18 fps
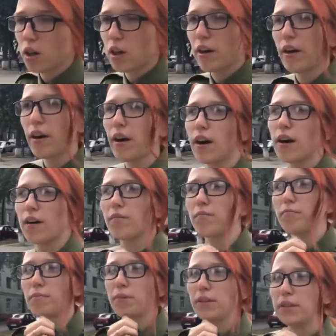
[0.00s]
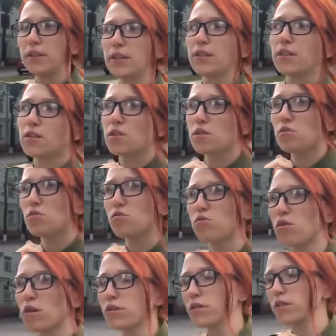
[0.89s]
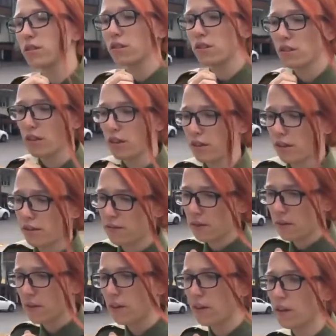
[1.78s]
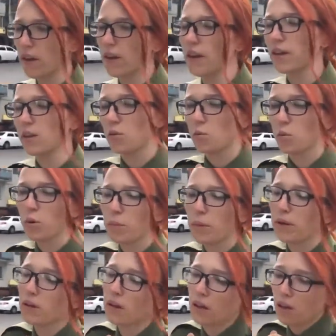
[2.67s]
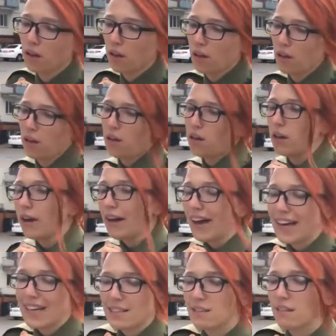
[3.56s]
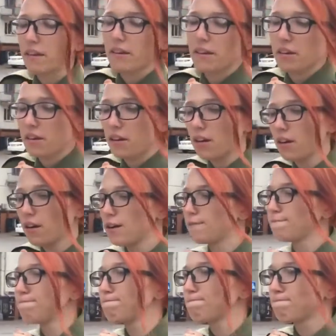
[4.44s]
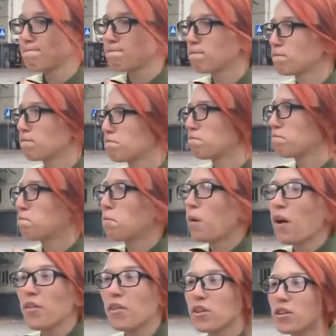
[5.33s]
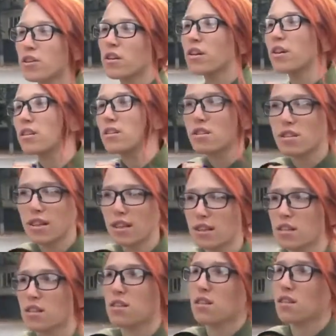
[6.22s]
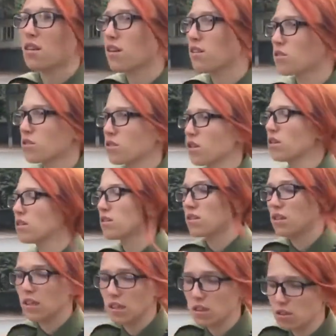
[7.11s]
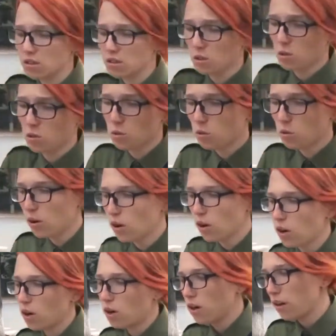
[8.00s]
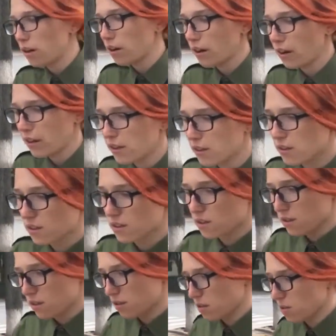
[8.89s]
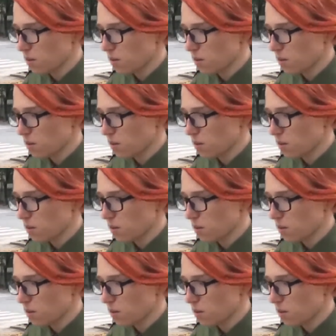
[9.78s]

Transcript: uh, be stronger and everything, and women uh, has like um, mother instincts. Instincts. So uh, it's